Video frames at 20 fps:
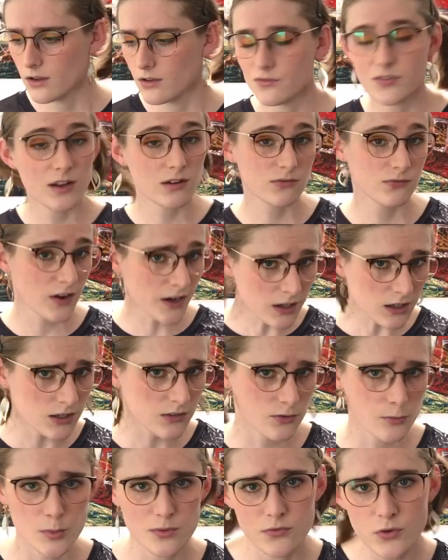In fact, frankly,
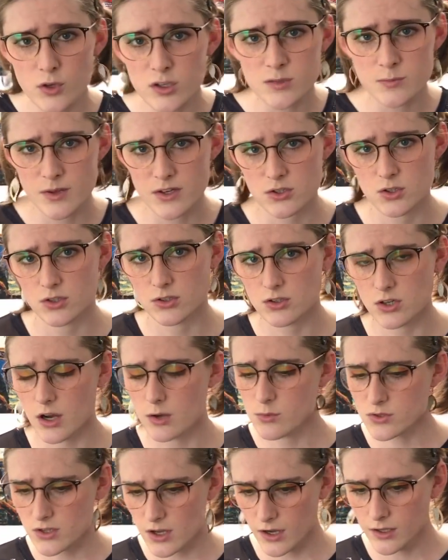from the first message, I
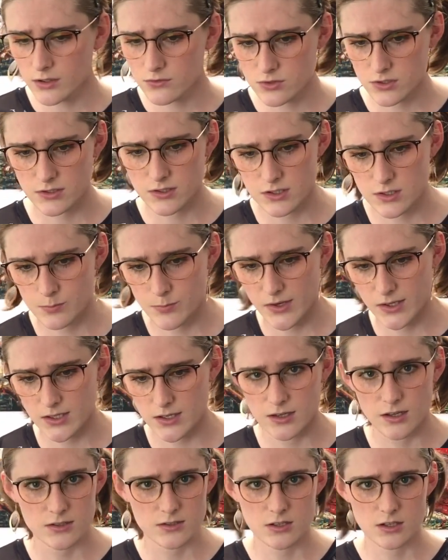was kind of just expecting
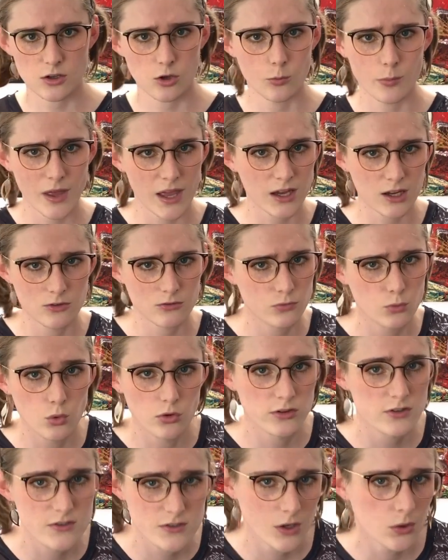us to go back and forth
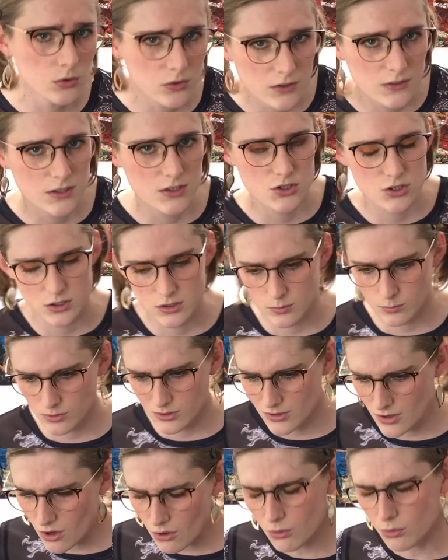insulting each other, but
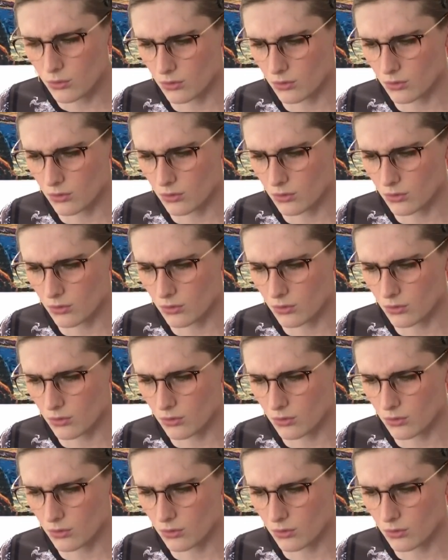no.